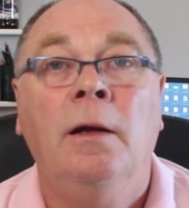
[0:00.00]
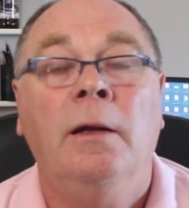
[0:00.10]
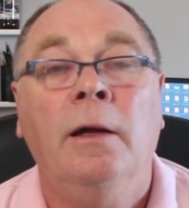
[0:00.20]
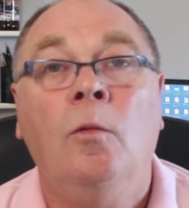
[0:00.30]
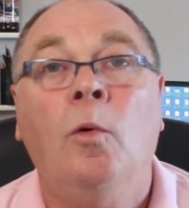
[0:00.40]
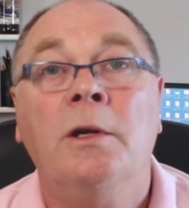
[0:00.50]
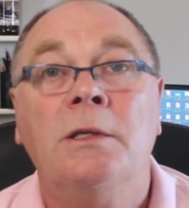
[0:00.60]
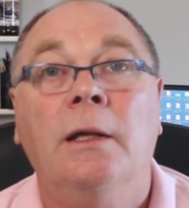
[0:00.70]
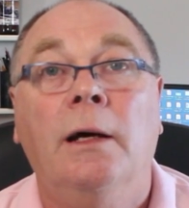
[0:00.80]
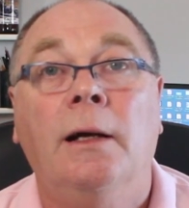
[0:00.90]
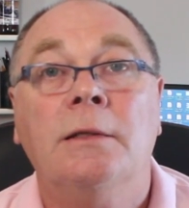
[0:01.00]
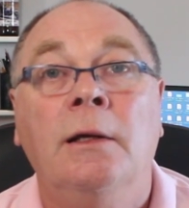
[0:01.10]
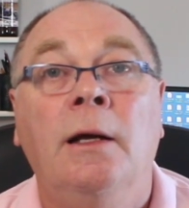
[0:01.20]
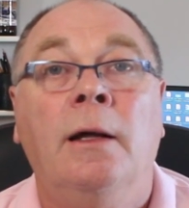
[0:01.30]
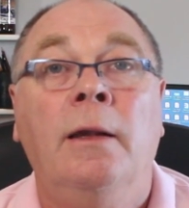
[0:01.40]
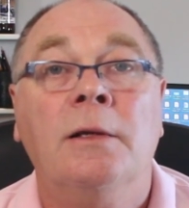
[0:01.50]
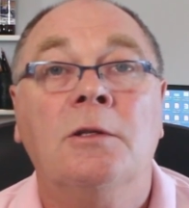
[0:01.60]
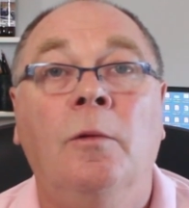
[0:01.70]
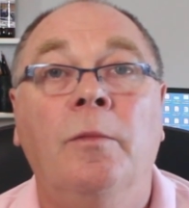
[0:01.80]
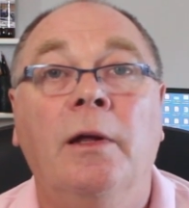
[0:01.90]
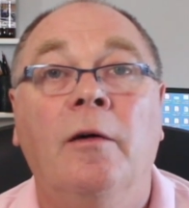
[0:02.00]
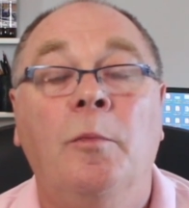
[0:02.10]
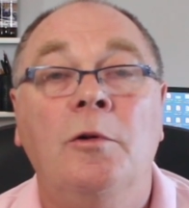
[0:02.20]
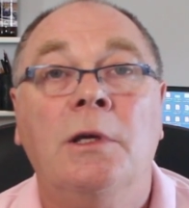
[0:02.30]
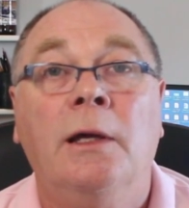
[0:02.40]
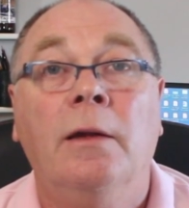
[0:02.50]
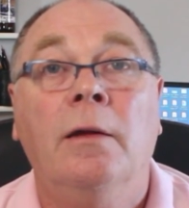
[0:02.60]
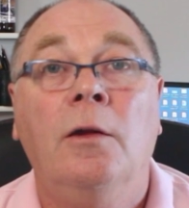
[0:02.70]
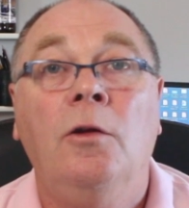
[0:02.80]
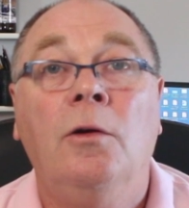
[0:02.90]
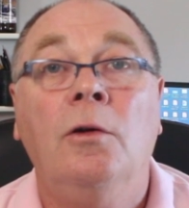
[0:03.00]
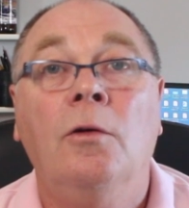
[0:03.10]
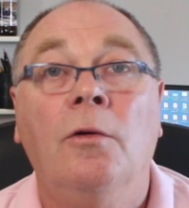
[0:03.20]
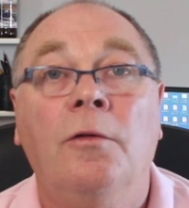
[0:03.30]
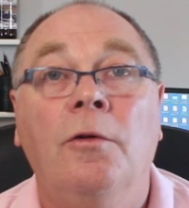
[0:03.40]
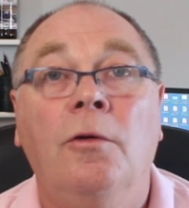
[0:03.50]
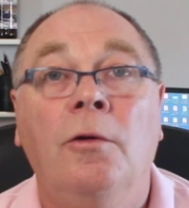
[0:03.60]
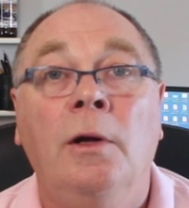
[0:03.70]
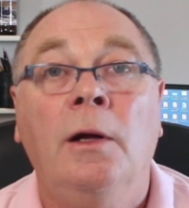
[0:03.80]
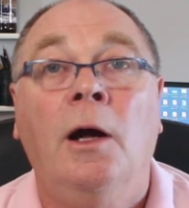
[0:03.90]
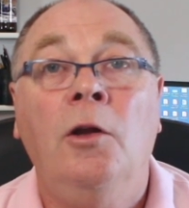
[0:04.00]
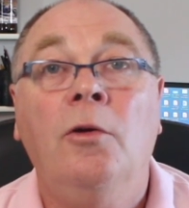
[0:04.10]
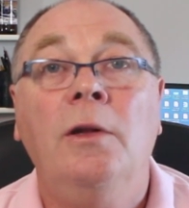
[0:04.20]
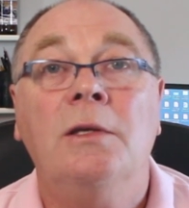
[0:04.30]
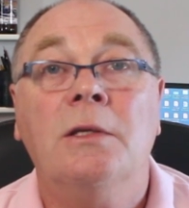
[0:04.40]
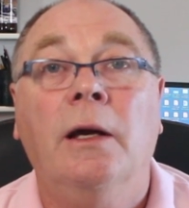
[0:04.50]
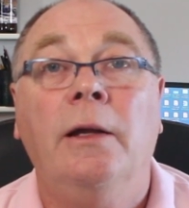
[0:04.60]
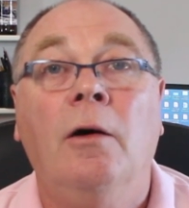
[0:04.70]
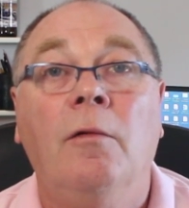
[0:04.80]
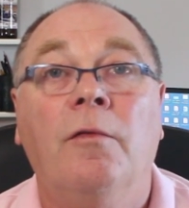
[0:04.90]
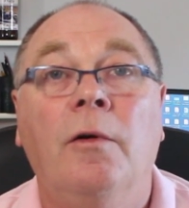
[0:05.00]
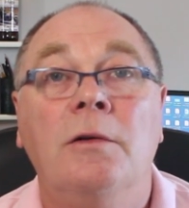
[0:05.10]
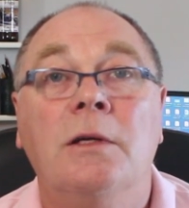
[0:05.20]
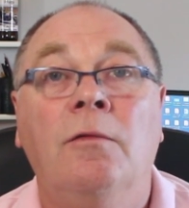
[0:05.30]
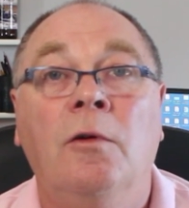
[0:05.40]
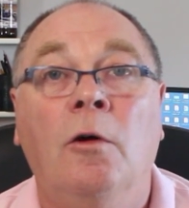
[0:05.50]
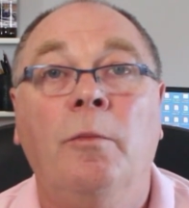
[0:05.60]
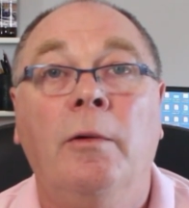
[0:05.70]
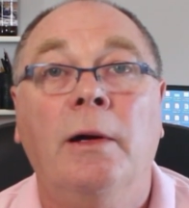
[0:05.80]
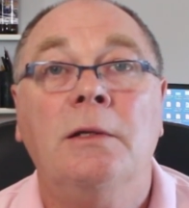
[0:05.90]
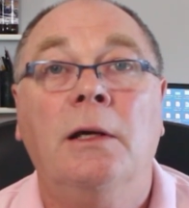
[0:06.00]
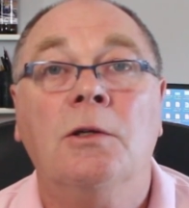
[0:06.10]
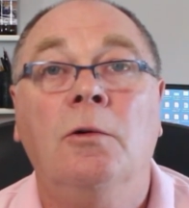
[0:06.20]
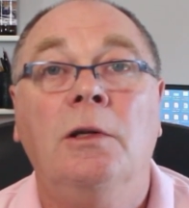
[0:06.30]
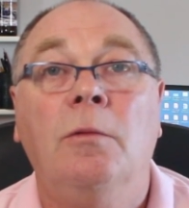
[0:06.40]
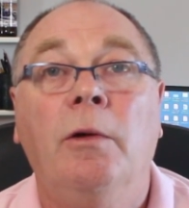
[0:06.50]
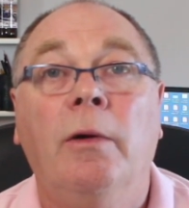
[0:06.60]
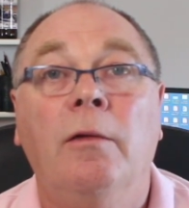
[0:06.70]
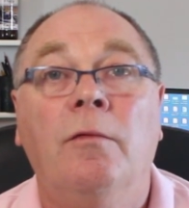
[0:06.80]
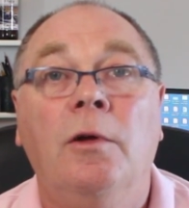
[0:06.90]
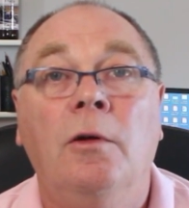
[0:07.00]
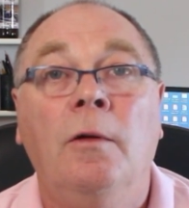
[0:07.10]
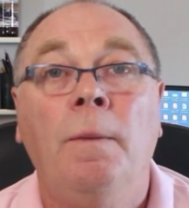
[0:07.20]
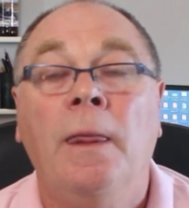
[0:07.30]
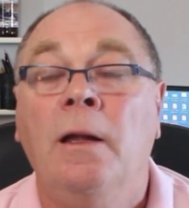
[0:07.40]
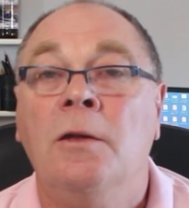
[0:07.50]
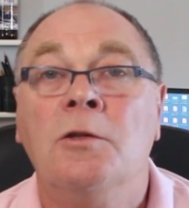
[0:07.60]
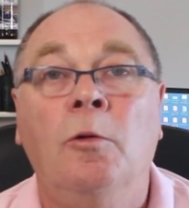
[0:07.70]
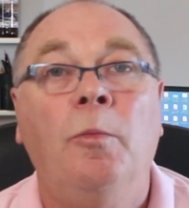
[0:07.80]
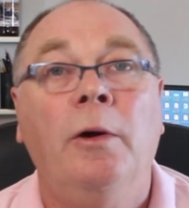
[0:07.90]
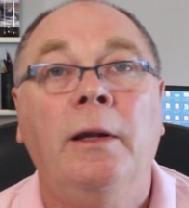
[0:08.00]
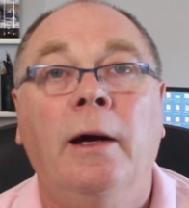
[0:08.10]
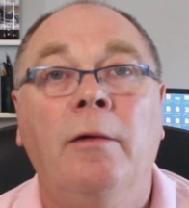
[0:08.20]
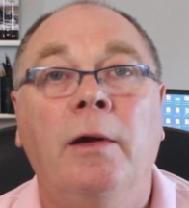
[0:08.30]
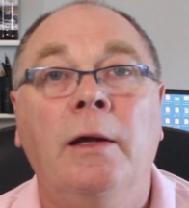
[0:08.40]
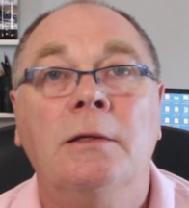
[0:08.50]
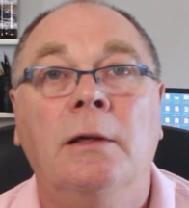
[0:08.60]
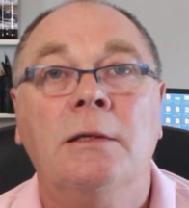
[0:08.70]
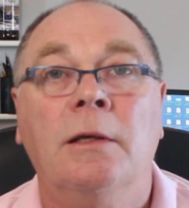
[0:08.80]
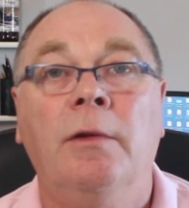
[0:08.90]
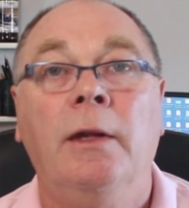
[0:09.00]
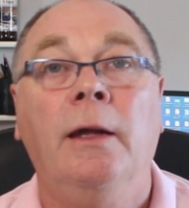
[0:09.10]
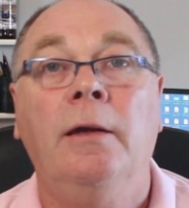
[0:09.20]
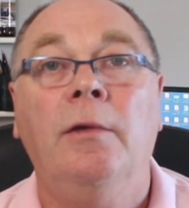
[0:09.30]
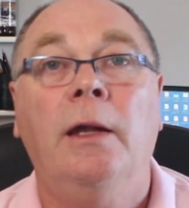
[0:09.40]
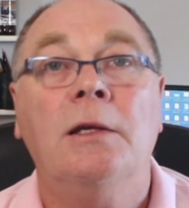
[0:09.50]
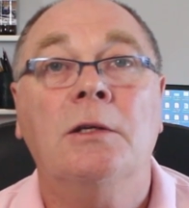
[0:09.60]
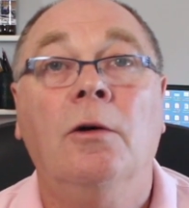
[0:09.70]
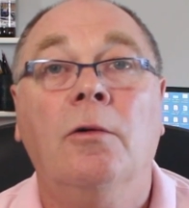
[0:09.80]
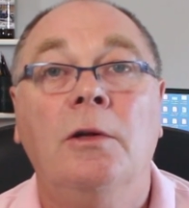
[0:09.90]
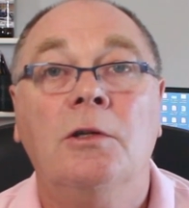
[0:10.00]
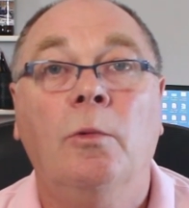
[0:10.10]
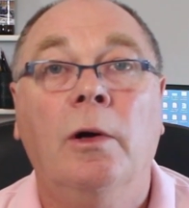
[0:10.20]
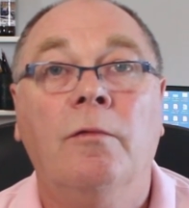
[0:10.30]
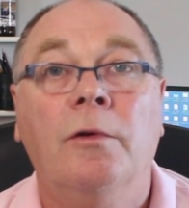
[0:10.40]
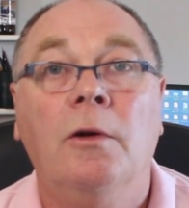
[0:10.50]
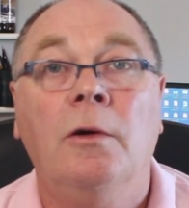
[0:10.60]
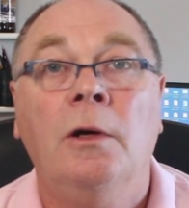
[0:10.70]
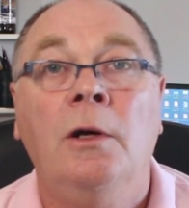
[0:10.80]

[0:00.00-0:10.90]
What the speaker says: Now, what is that? That's something I've put together that you can go through and you can decide up front if copywriting is going to be right for you. There's no point diving into this if at the end of the day it's not going to work for you.